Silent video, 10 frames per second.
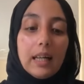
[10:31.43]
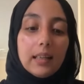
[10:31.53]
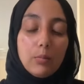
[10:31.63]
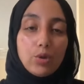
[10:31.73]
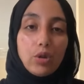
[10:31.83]
let
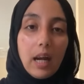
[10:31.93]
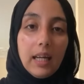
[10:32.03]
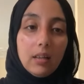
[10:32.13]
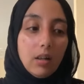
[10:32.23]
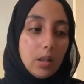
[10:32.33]
them
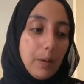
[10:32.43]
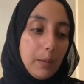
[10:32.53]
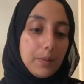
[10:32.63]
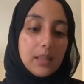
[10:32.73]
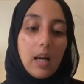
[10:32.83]
drain on the
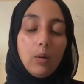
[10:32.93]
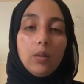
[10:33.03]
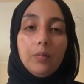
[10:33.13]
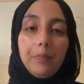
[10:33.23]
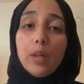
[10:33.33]
paper
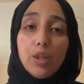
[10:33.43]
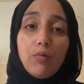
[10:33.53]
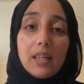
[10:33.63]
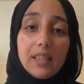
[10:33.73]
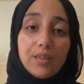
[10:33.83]
towel. When you're
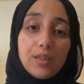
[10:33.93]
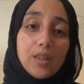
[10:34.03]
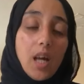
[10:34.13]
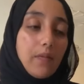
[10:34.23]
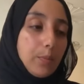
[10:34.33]
ready to
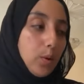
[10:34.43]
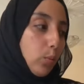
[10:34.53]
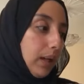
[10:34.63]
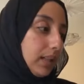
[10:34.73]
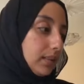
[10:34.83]
serve up your
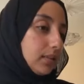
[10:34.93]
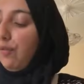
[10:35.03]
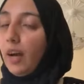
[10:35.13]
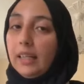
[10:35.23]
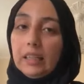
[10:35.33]
wings,
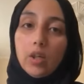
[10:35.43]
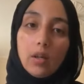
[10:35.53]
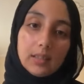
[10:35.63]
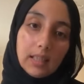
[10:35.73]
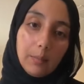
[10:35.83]
finally
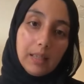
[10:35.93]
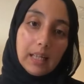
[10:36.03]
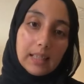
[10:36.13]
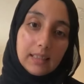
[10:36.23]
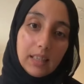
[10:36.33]
toss them in
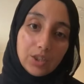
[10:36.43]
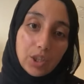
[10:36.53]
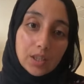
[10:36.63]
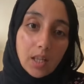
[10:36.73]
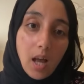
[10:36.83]
our
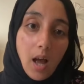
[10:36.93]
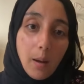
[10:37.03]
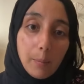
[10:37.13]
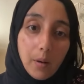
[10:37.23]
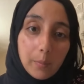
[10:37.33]
delicious
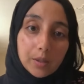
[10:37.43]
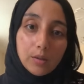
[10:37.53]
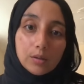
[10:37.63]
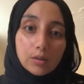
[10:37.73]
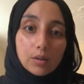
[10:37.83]
barbecue
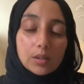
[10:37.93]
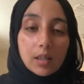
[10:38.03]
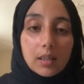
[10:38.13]
sauce.